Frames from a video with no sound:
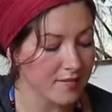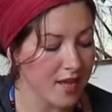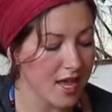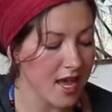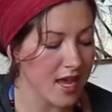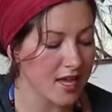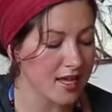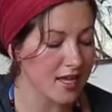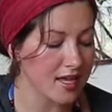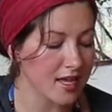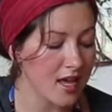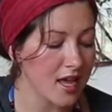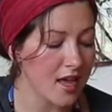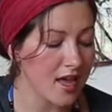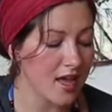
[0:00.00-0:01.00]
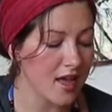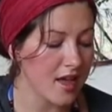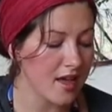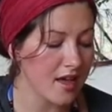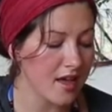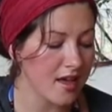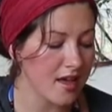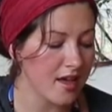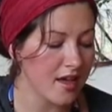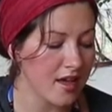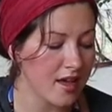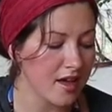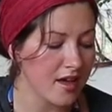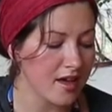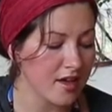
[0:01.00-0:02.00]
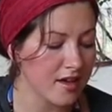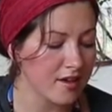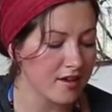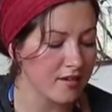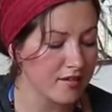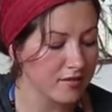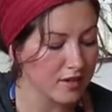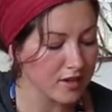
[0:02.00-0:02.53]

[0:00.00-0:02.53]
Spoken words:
my love,